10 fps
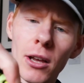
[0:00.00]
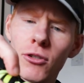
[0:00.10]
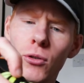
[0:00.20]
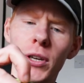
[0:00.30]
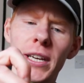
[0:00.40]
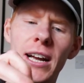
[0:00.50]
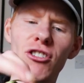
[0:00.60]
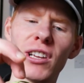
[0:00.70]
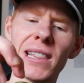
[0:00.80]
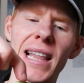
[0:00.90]
so you can
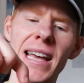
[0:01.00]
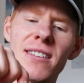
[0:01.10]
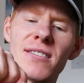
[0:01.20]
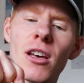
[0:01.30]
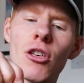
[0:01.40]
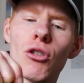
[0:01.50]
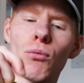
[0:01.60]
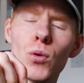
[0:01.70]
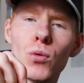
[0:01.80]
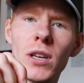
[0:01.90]
actually lace
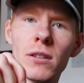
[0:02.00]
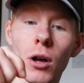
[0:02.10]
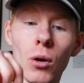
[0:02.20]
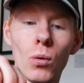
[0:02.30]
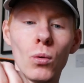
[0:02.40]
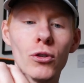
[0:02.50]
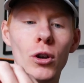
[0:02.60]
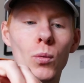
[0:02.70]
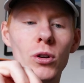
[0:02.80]
through these holes,